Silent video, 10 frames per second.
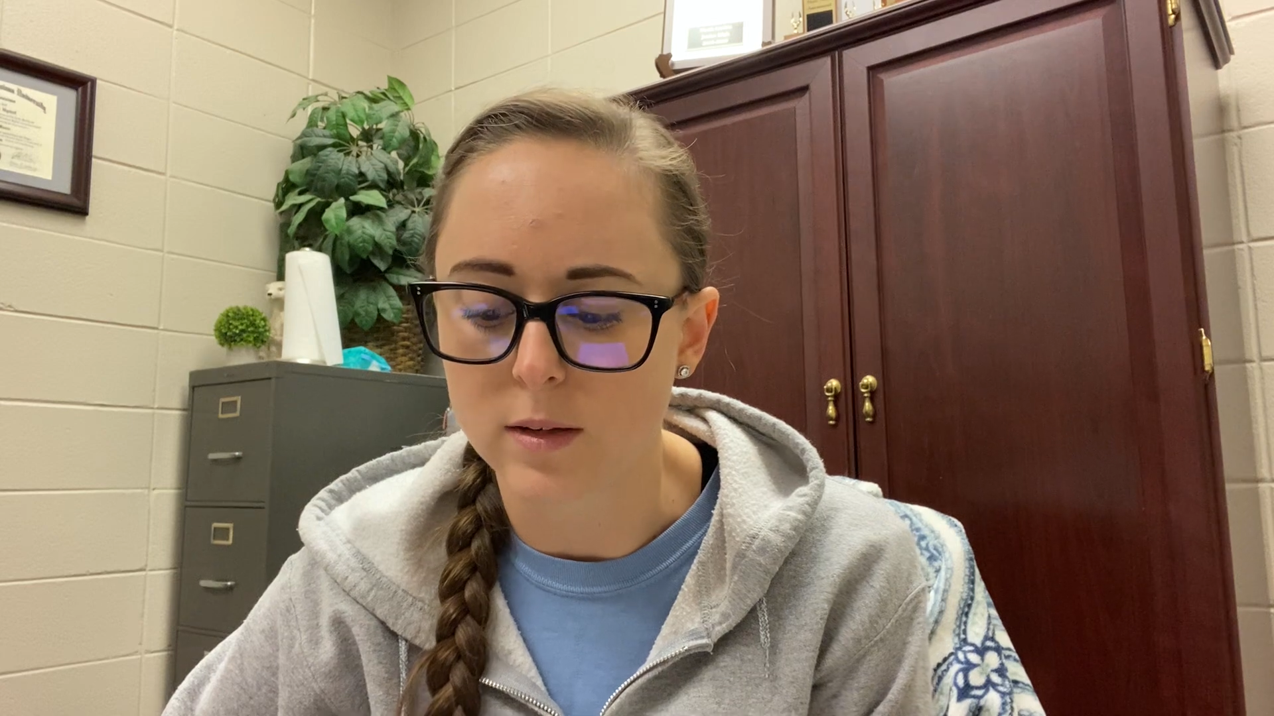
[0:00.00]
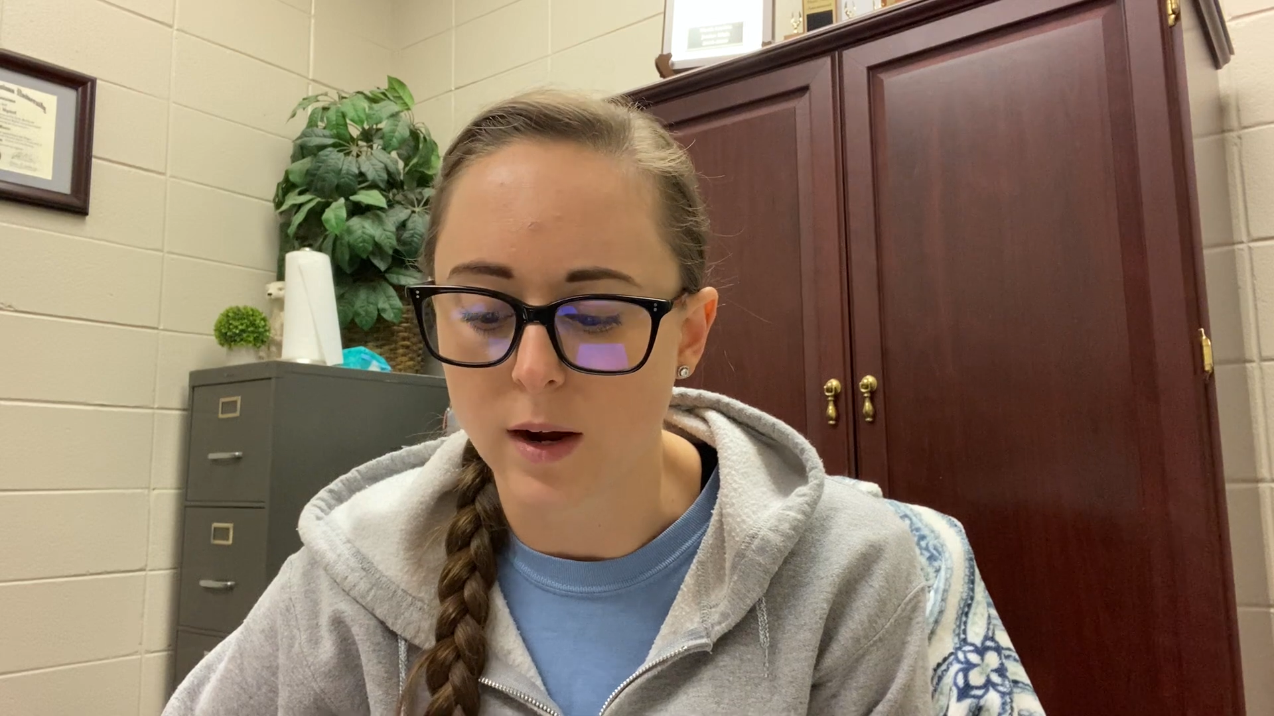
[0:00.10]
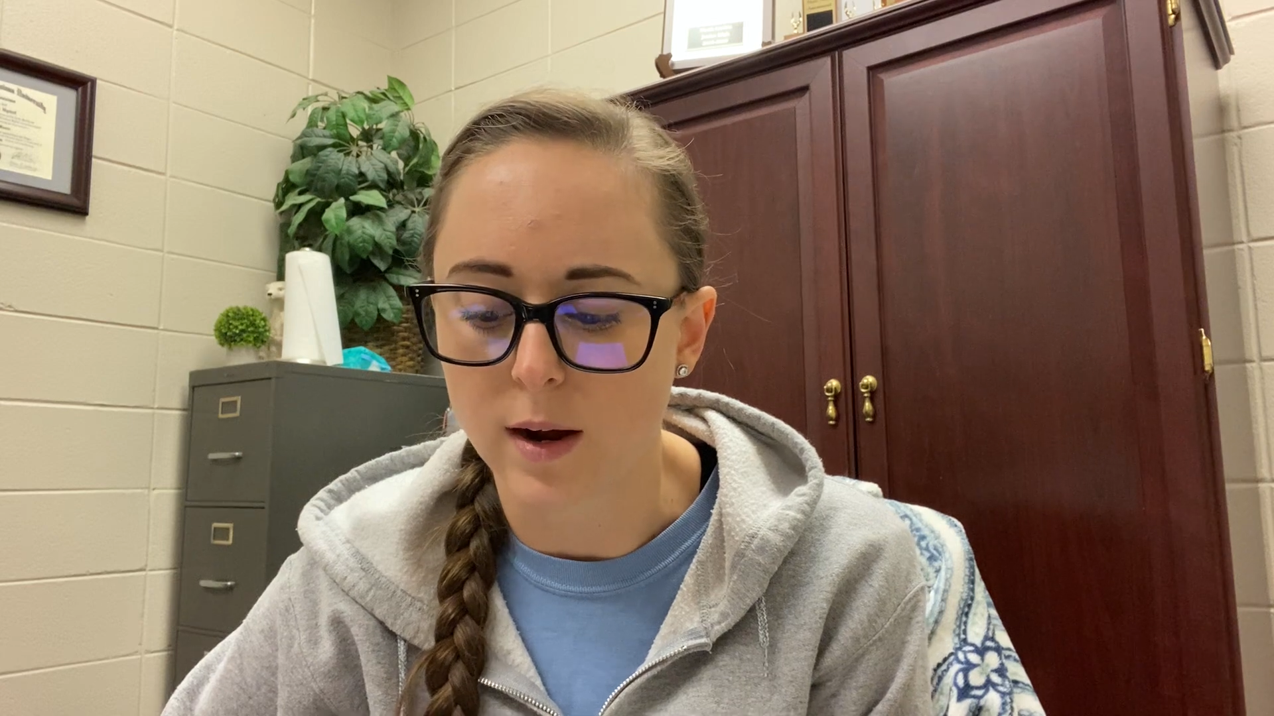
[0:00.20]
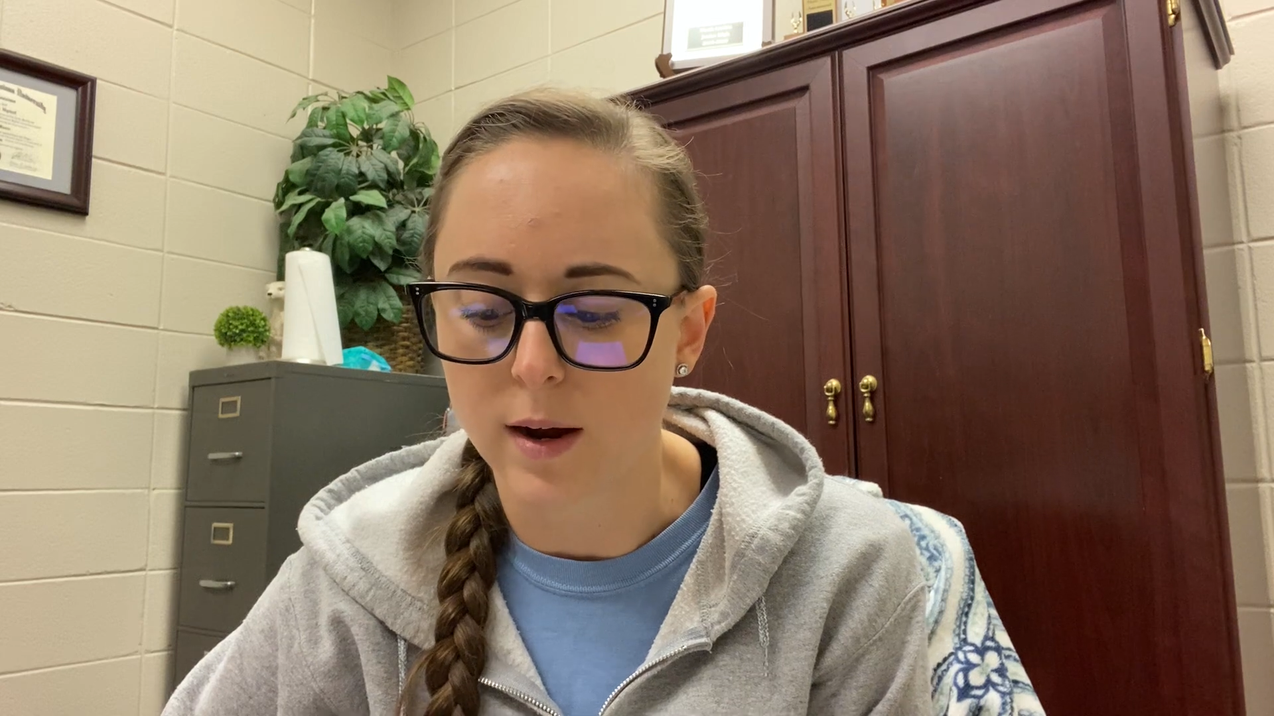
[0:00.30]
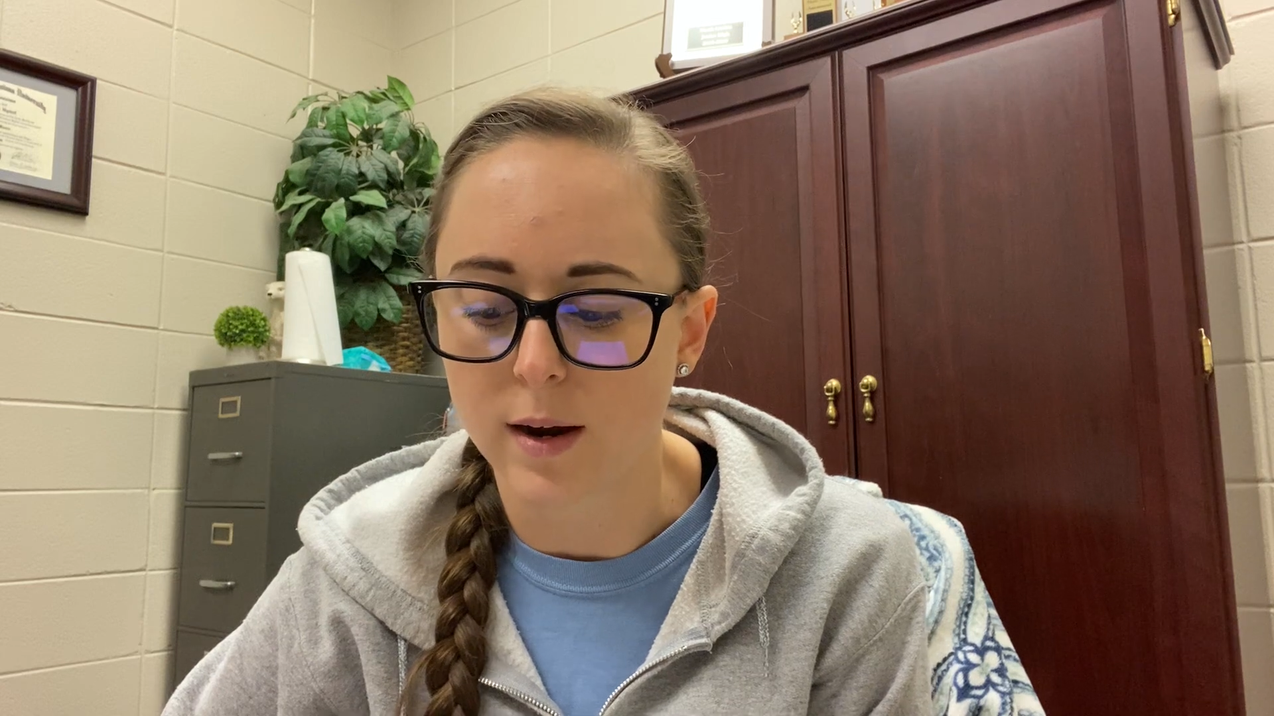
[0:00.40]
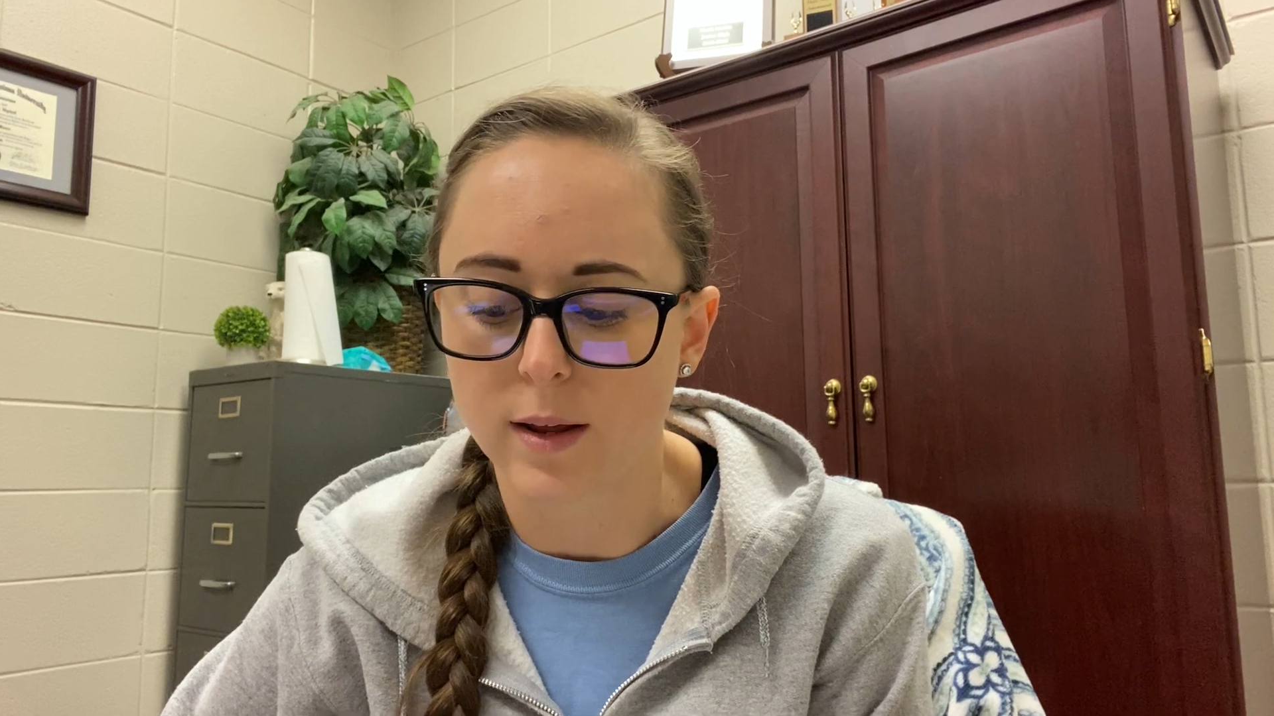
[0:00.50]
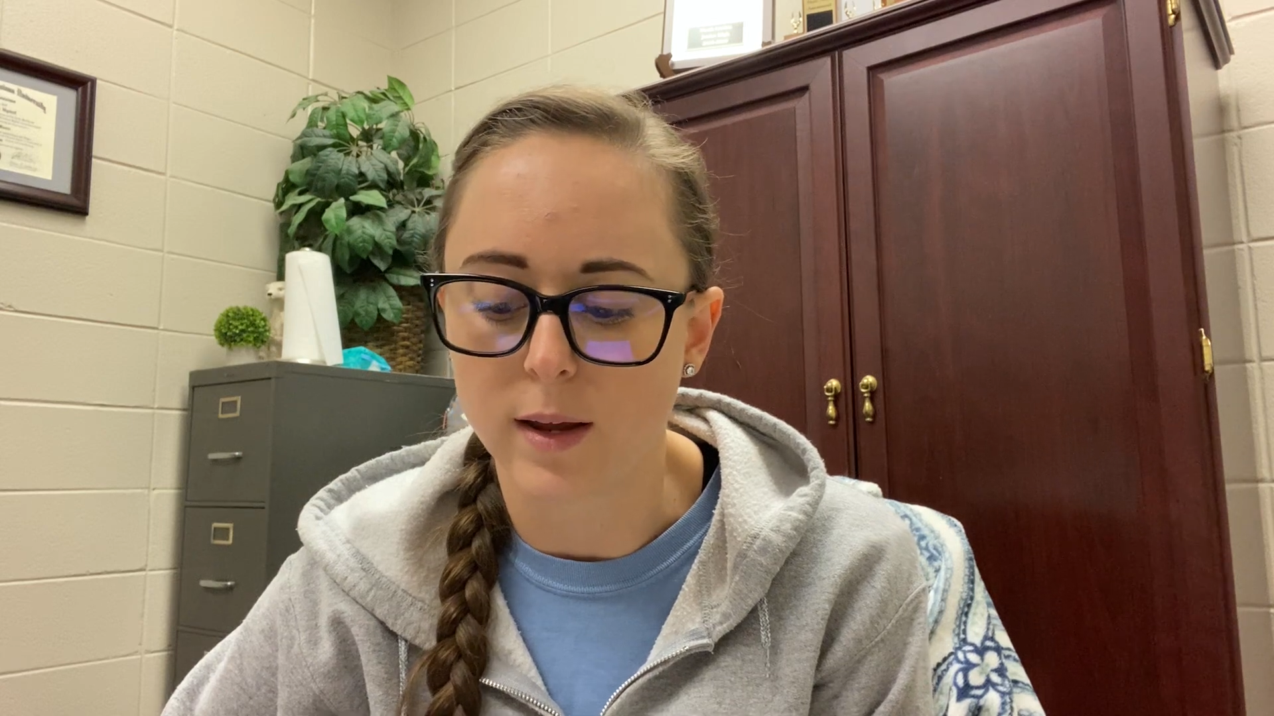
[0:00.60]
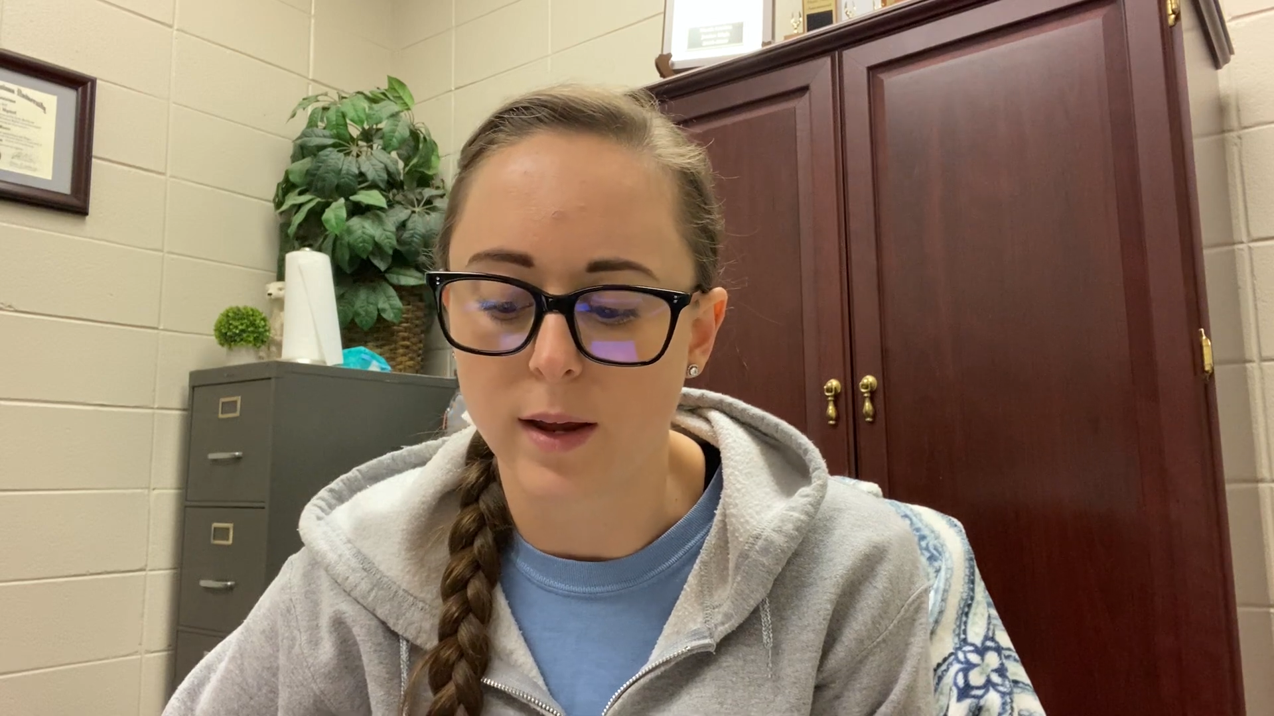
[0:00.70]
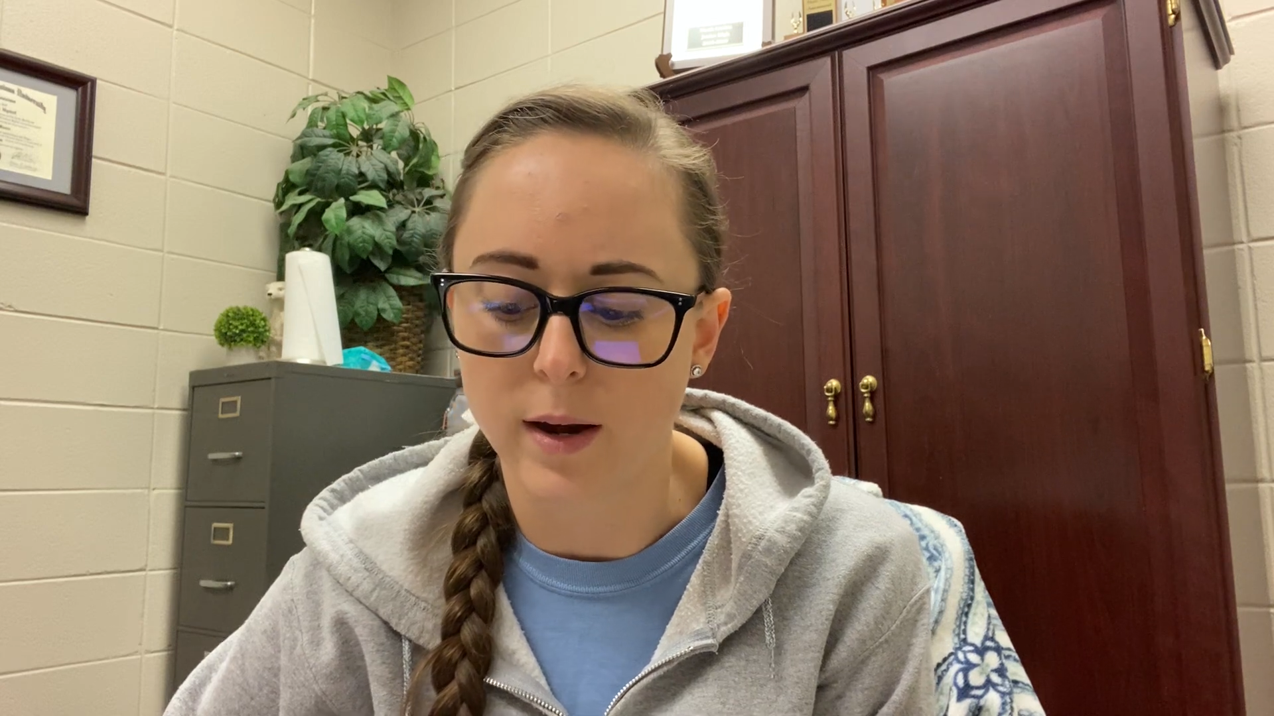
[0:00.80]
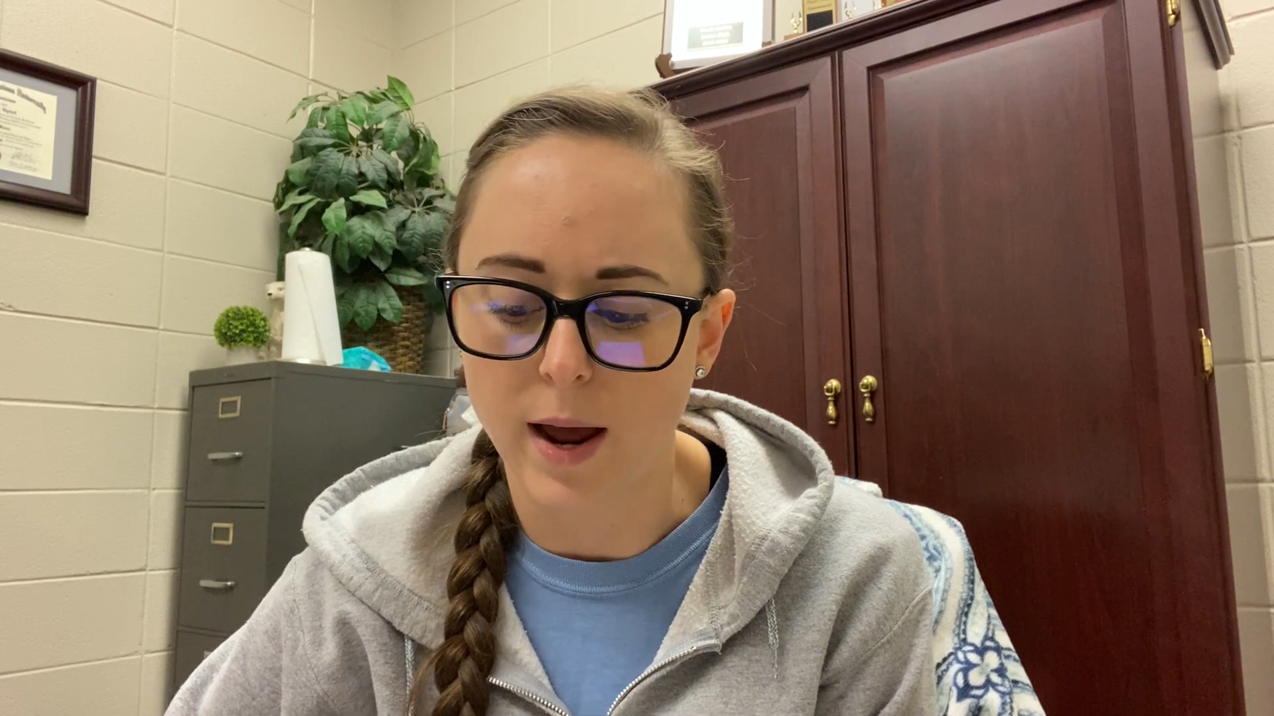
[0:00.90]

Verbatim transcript: dotted